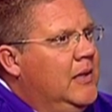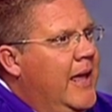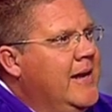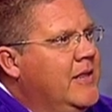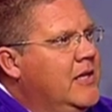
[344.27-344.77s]

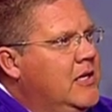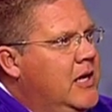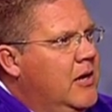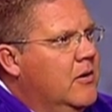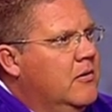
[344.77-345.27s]
Late in the
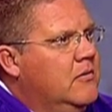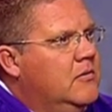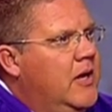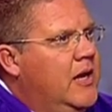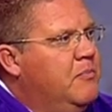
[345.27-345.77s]
year,
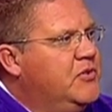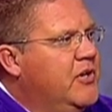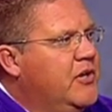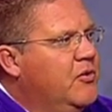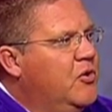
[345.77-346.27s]
and in
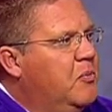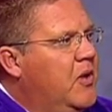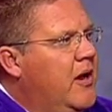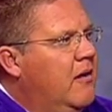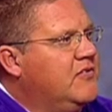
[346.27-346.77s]
particular in the
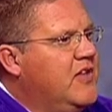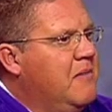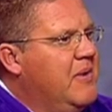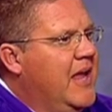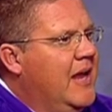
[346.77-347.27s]
playoffs,
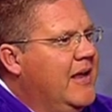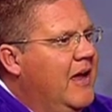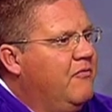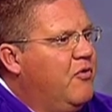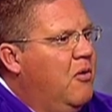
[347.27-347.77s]
they began
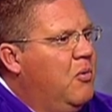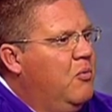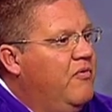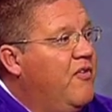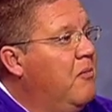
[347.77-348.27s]
to have
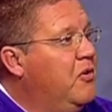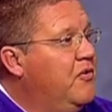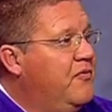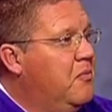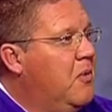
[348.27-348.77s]
trouble with
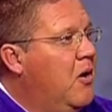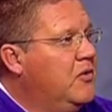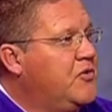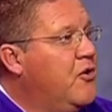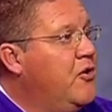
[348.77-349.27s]
fumbling the
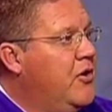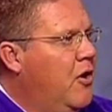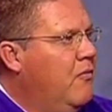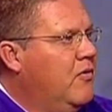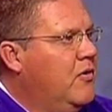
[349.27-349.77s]
football and turning
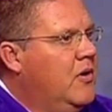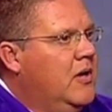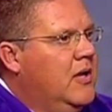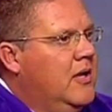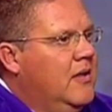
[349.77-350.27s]
it over.
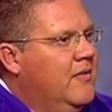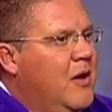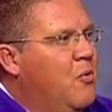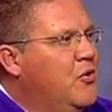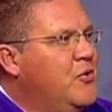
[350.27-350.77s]

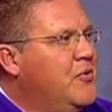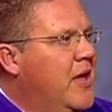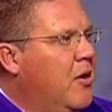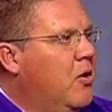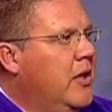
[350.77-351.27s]
They weren't doing
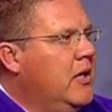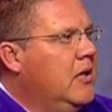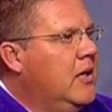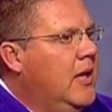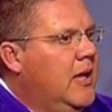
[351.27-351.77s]
that early.
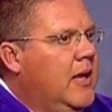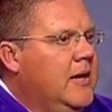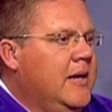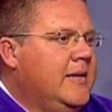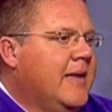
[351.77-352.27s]

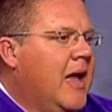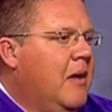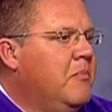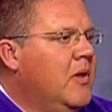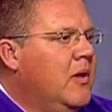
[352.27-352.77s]
And any
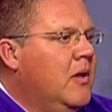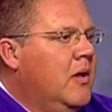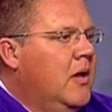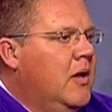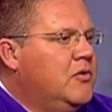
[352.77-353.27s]
time
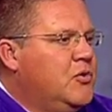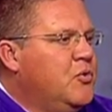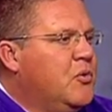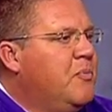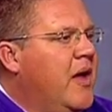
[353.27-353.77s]

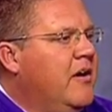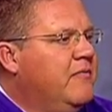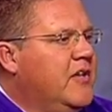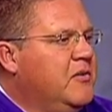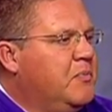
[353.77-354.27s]
two
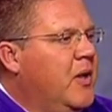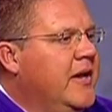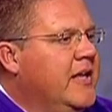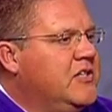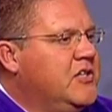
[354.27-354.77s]
competitive teams
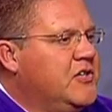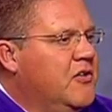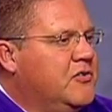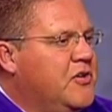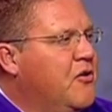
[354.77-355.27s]
play against each
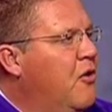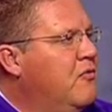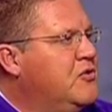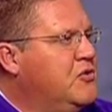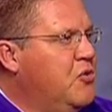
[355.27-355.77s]
other,
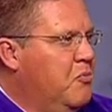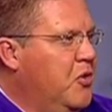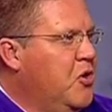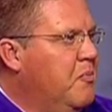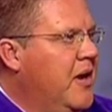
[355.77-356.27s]
turnovers is
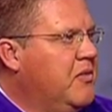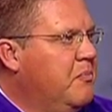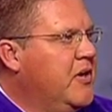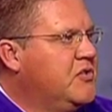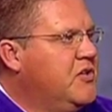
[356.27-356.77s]
normally going to make
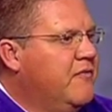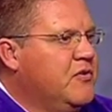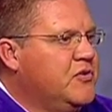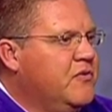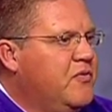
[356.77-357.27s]
the biggest
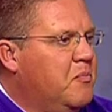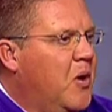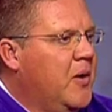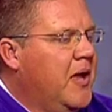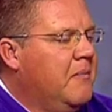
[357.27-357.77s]
difference in the
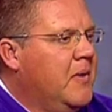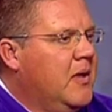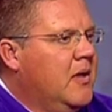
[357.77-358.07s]
football game.